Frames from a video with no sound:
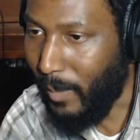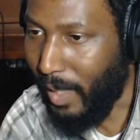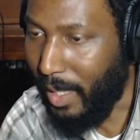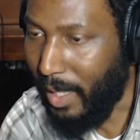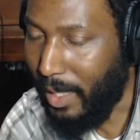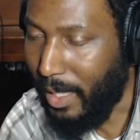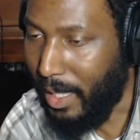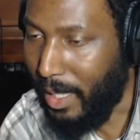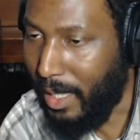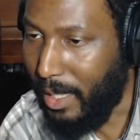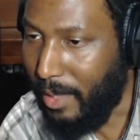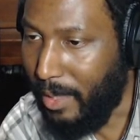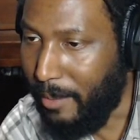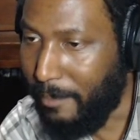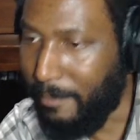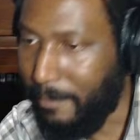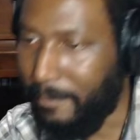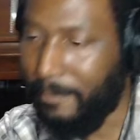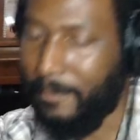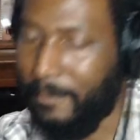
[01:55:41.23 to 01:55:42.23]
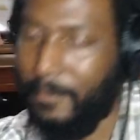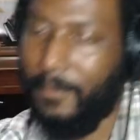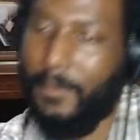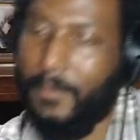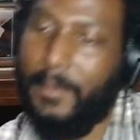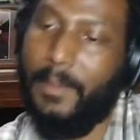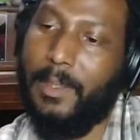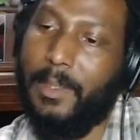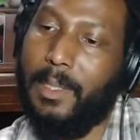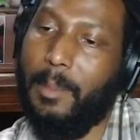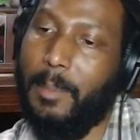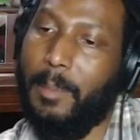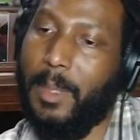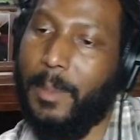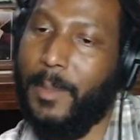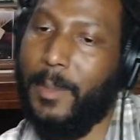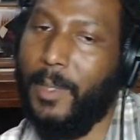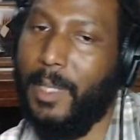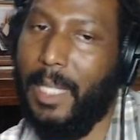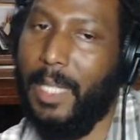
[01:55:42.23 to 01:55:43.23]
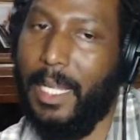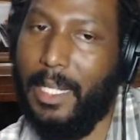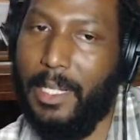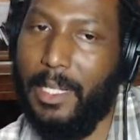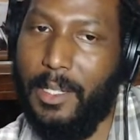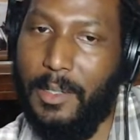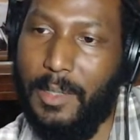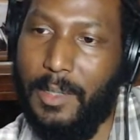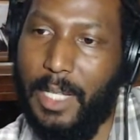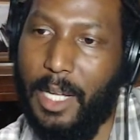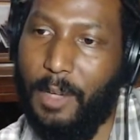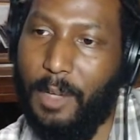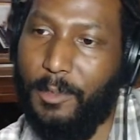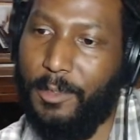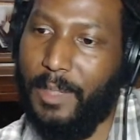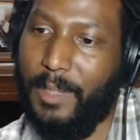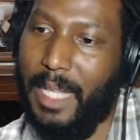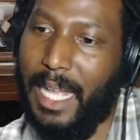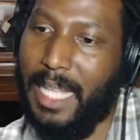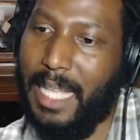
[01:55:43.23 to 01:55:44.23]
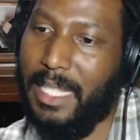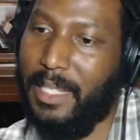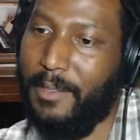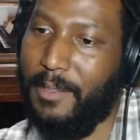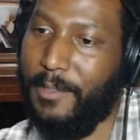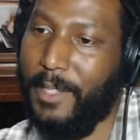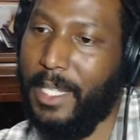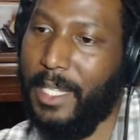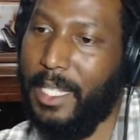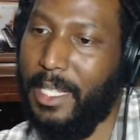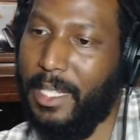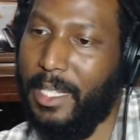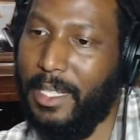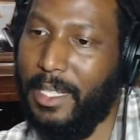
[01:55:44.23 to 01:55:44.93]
Yeah. People are like, oh no, philosophy.